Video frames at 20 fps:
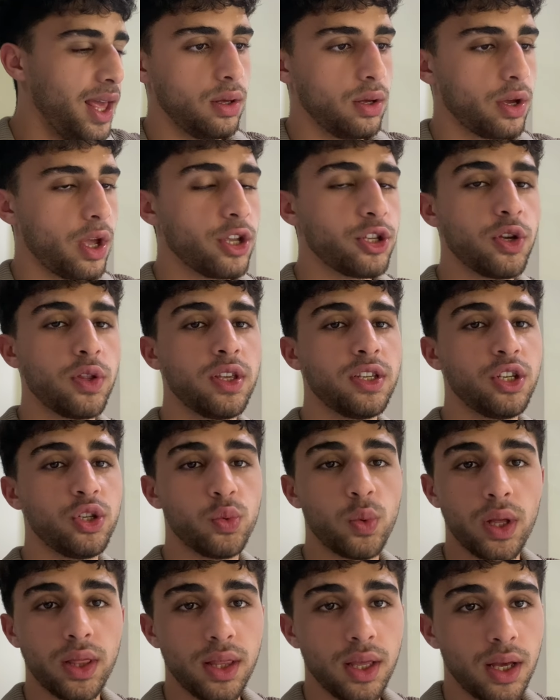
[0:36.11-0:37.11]
Okay, so this is
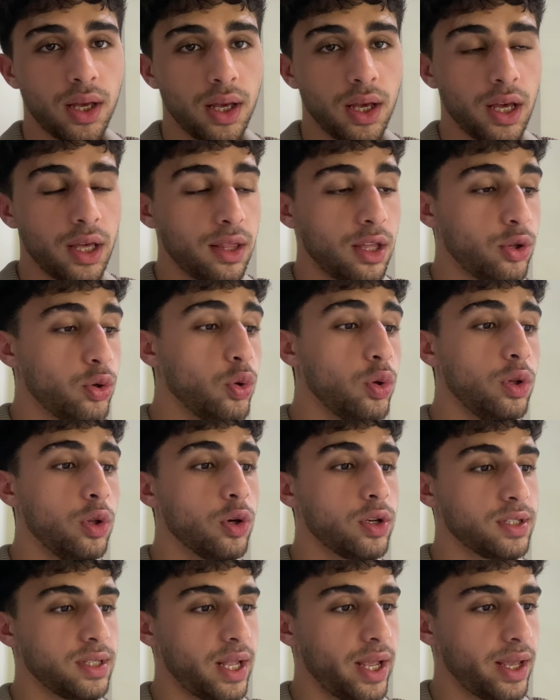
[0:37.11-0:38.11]
what the tool
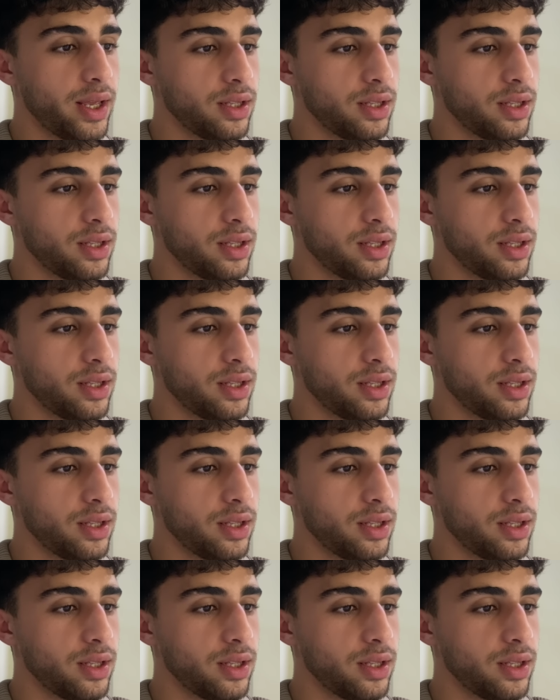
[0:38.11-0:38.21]
looks like.